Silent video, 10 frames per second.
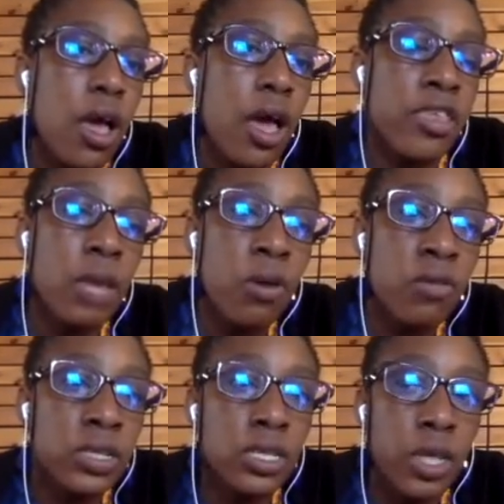And the
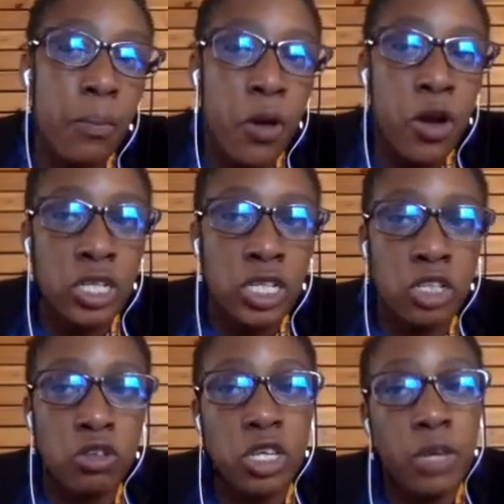aim of these summaries
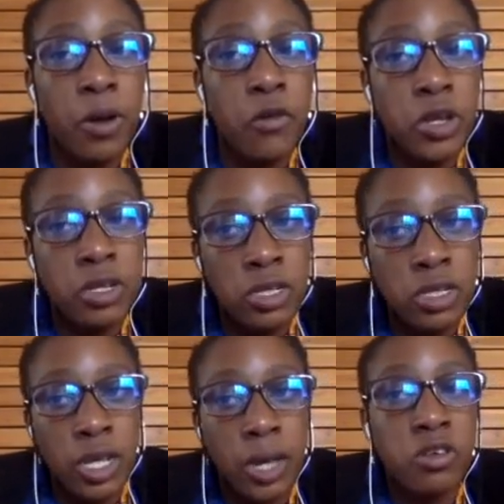is to keep our
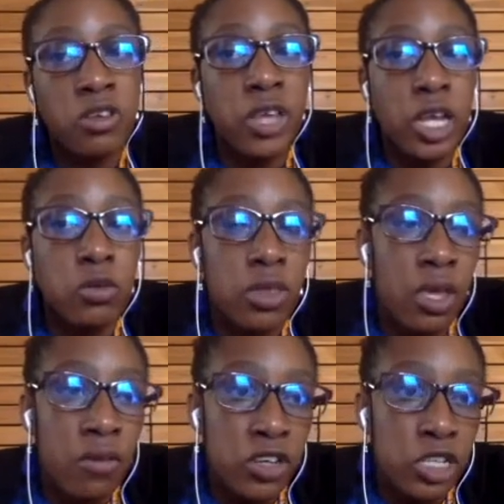readers up to date with the
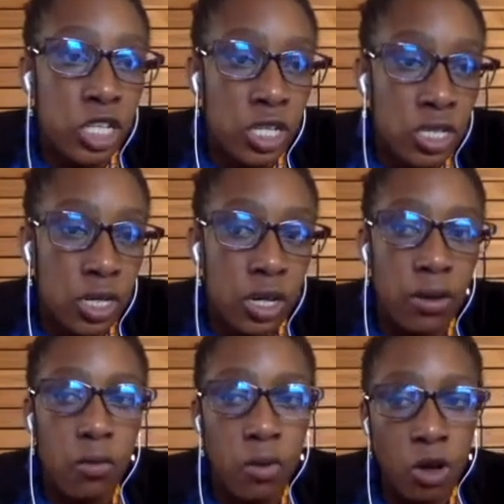
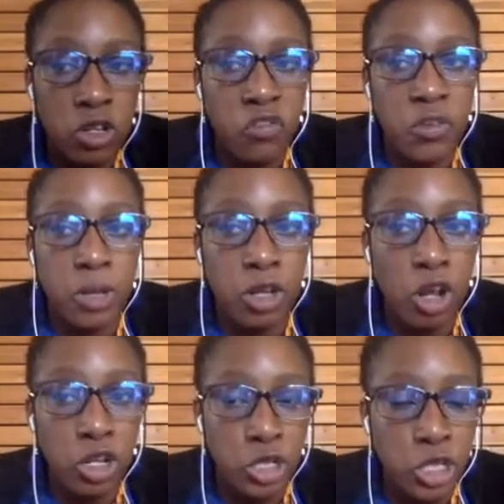ever-changing world of
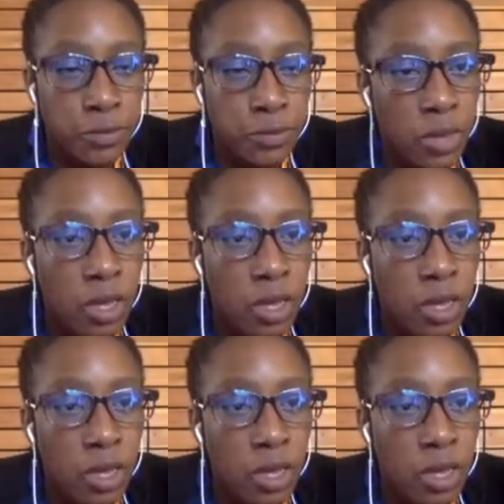immunology.